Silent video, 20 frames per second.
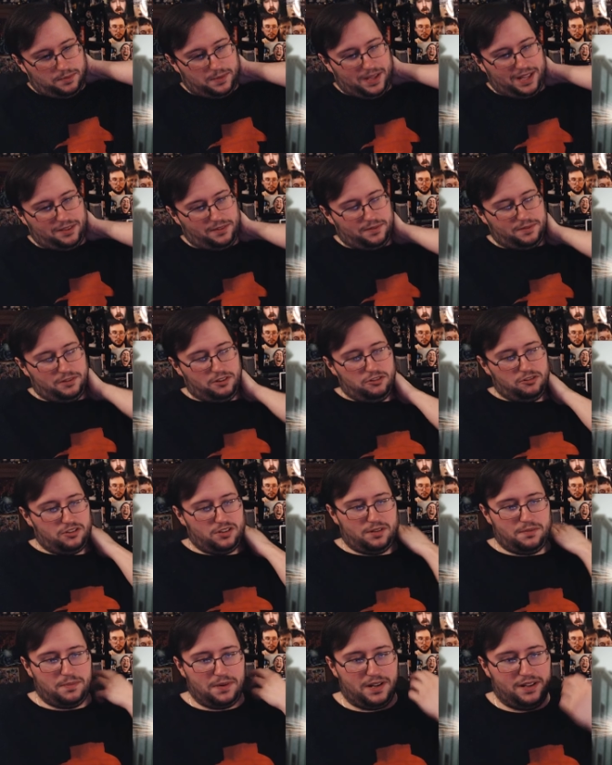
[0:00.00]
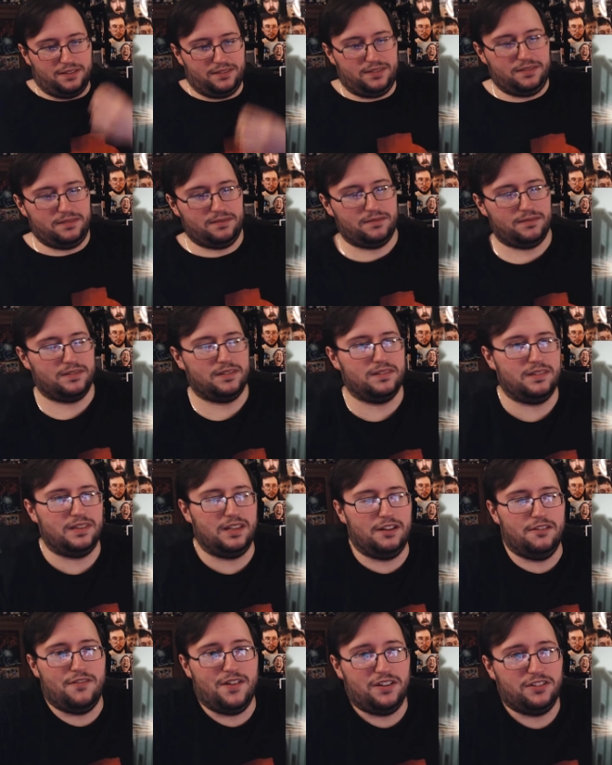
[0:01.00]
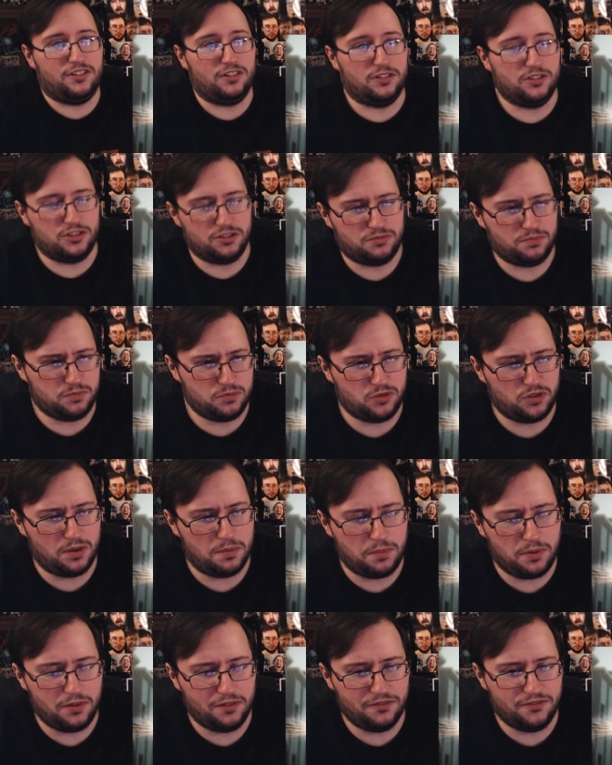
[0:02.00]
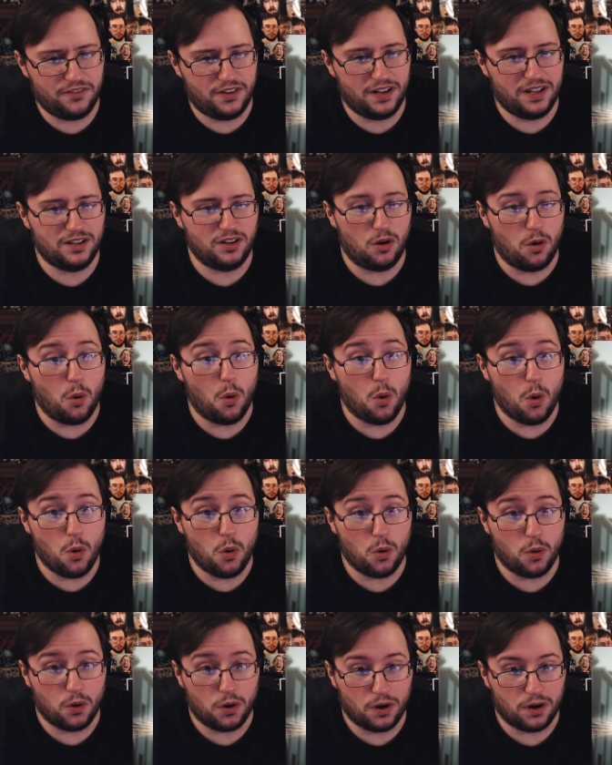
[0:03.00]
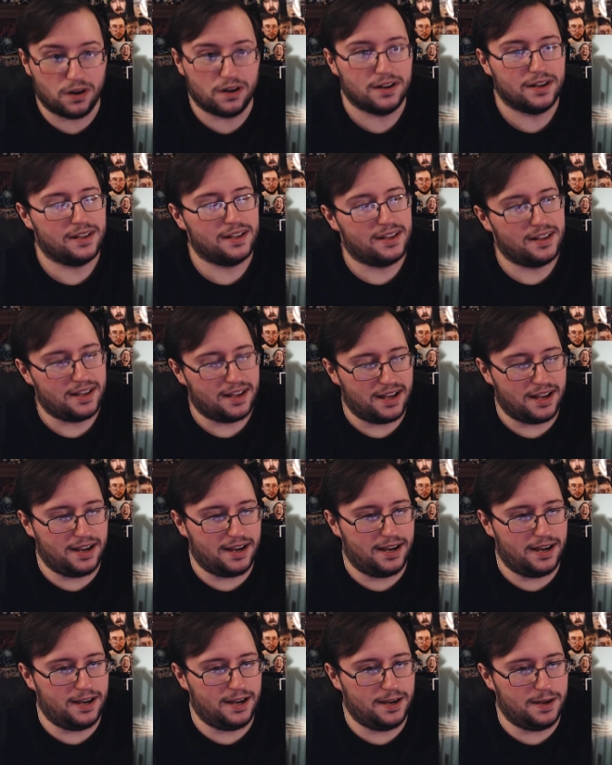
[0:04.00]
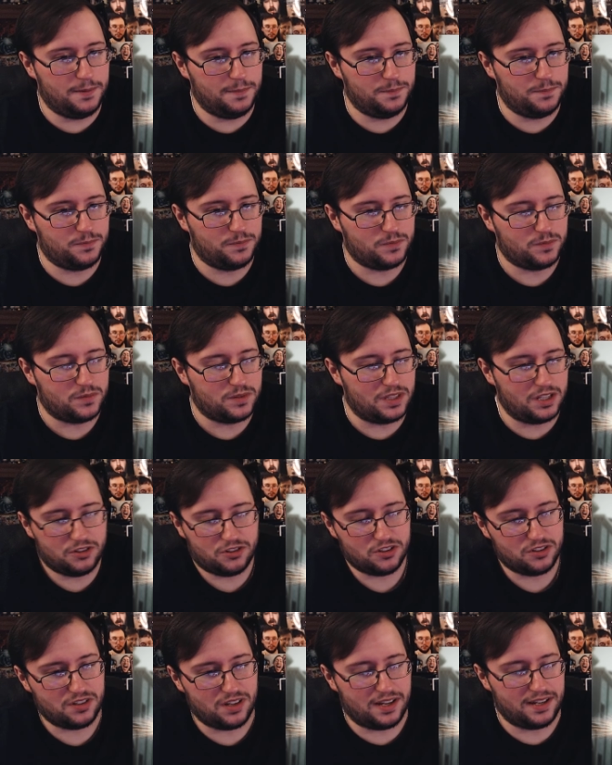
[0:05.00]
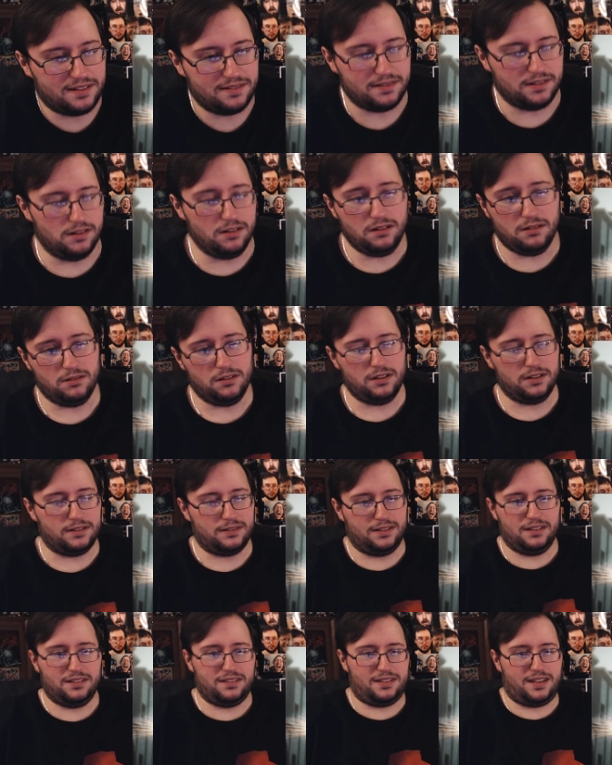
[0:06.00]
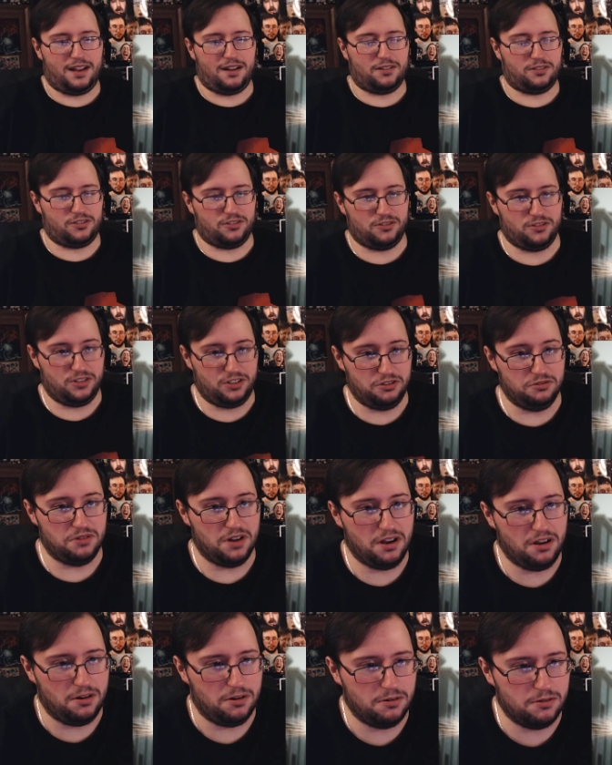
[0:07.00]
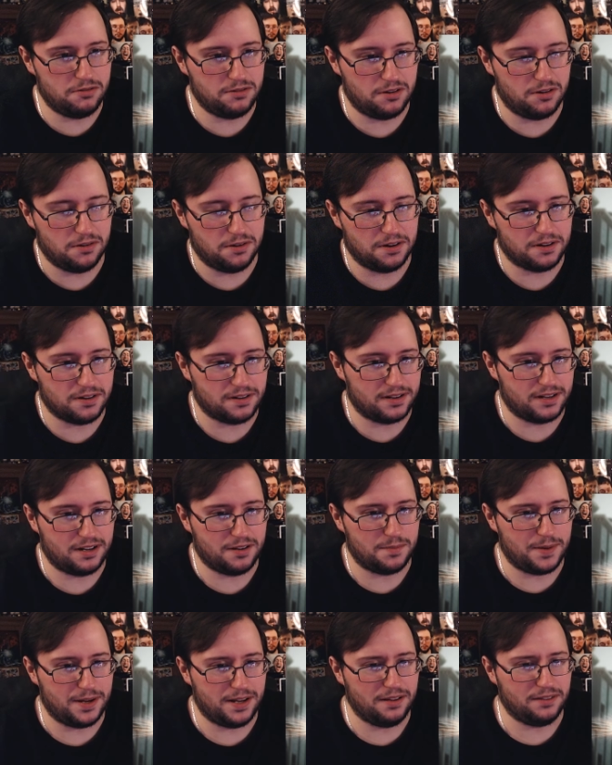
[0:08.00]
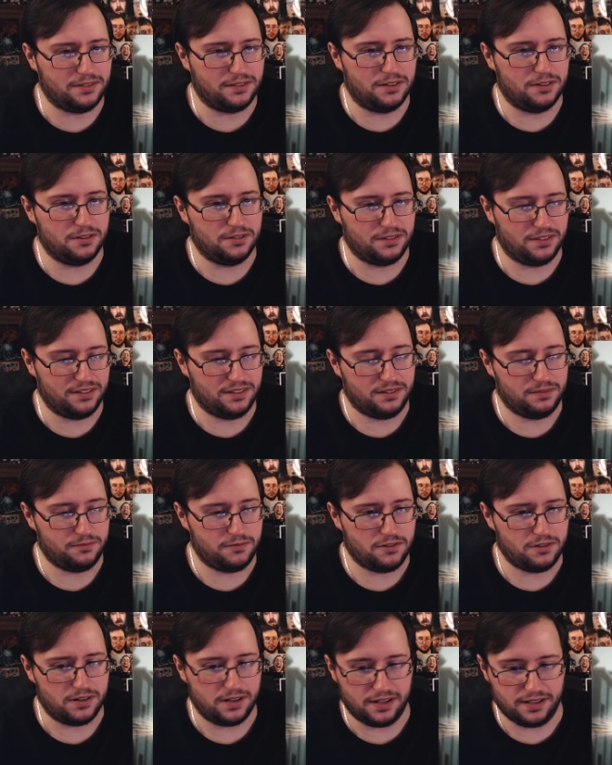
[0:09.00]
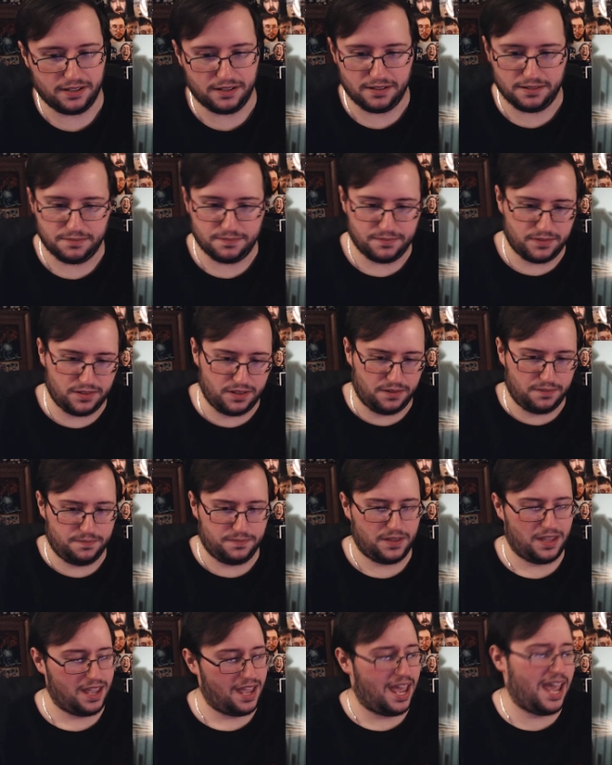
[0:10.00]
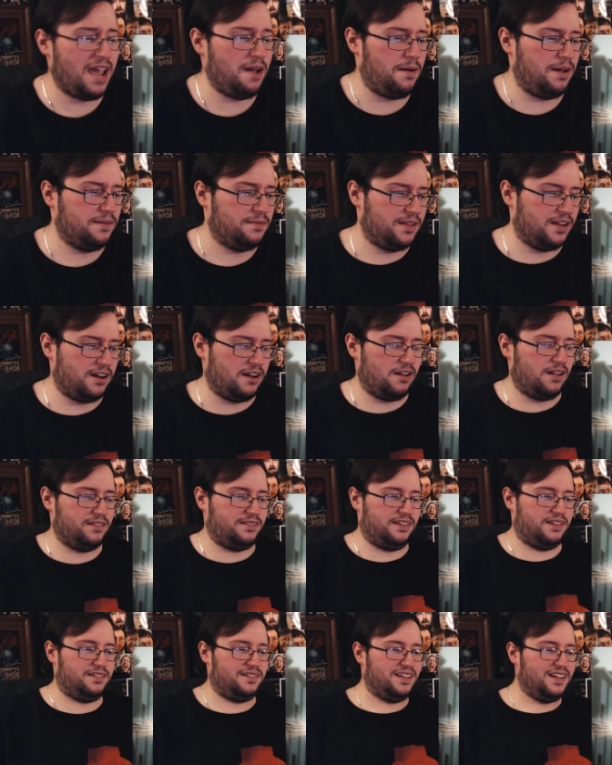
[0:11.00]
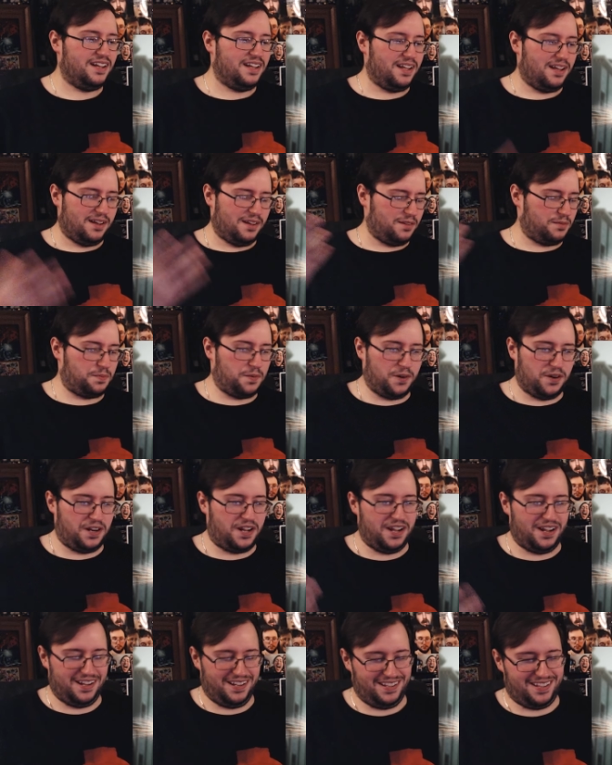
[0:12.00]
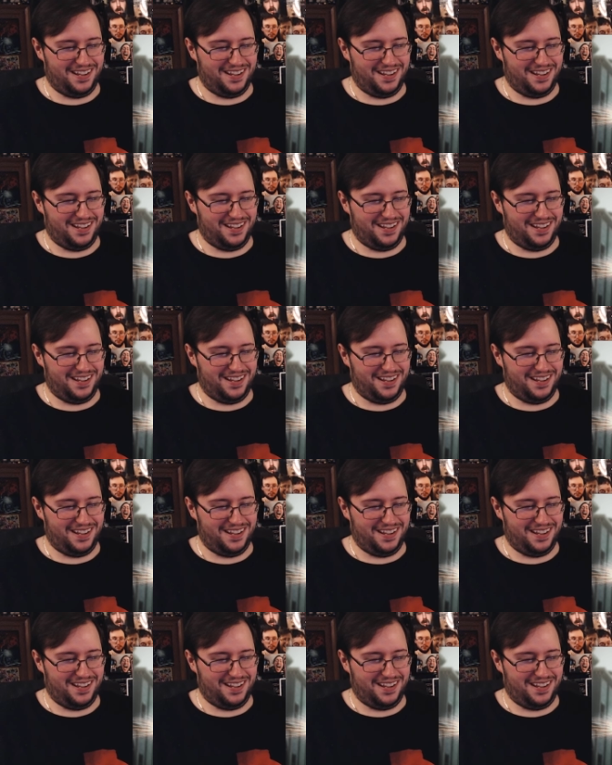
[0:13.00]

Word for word: that's usually because the events are just simple and fun, or um, they're just like, oh look, this character you know Gor and everybody else knows is in Fortnite, you know. So anyway, there you go. That's it was pretty good